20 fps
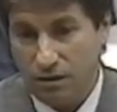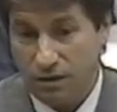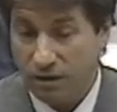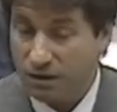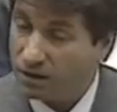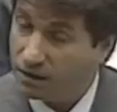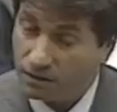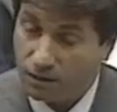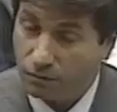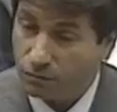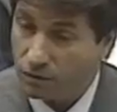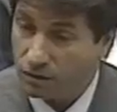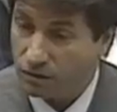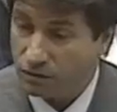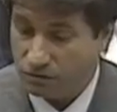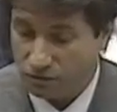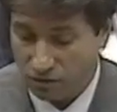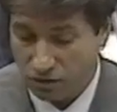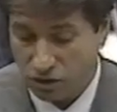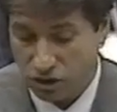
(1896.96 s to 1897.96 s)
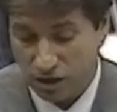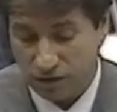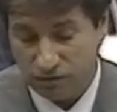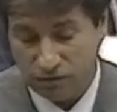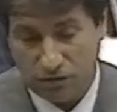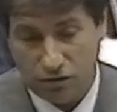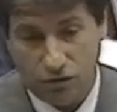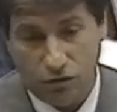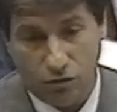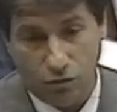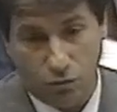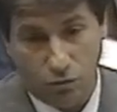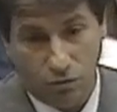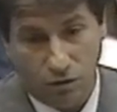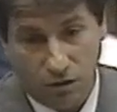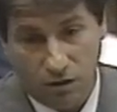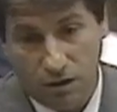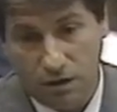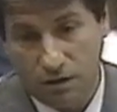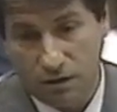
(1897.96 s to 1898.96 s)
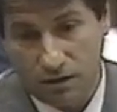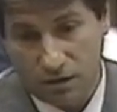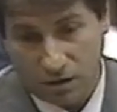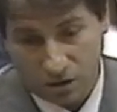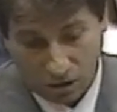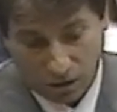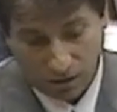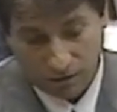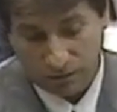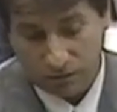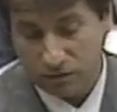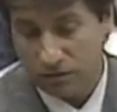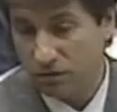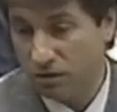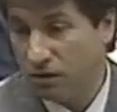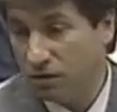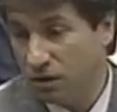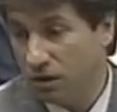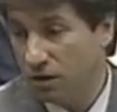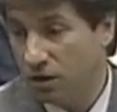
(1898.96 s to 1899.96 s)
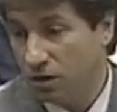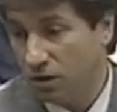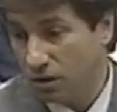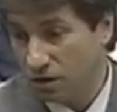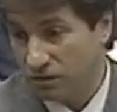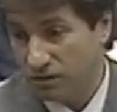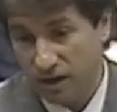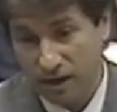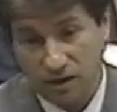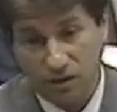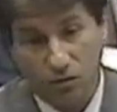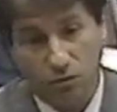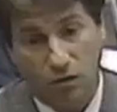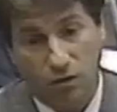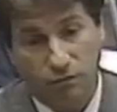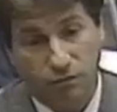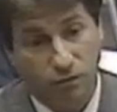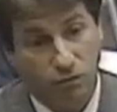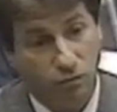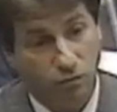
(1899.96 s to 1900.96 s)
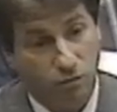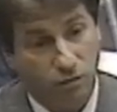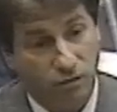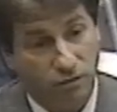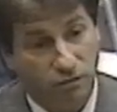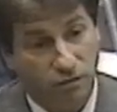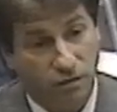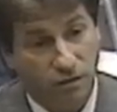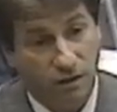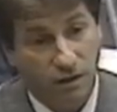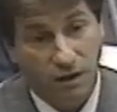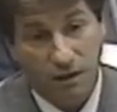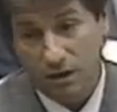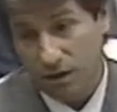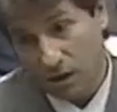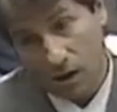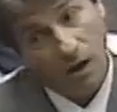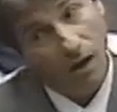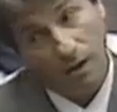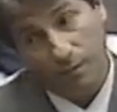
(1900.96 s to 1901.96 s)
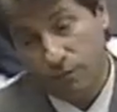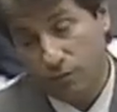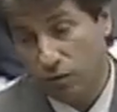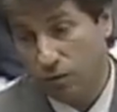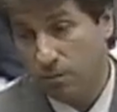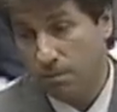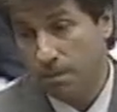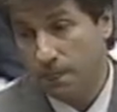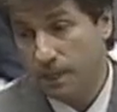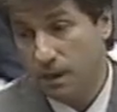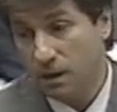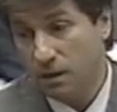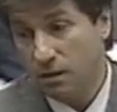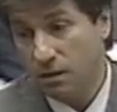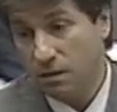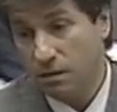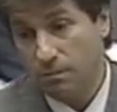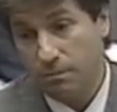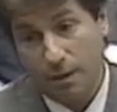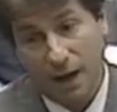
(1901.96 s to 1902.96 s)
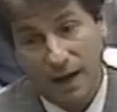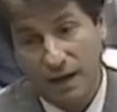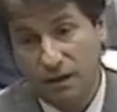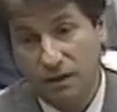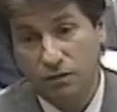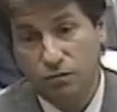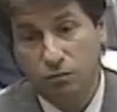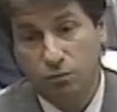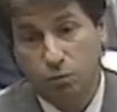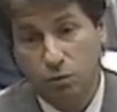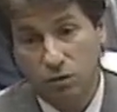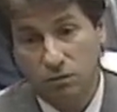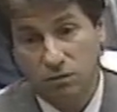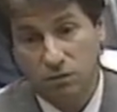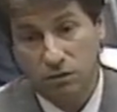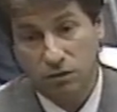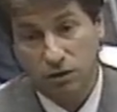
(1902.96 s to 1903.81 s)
Can they really suggest to you that gloves are taken off at the wrist? I'm from back east Brooklyn.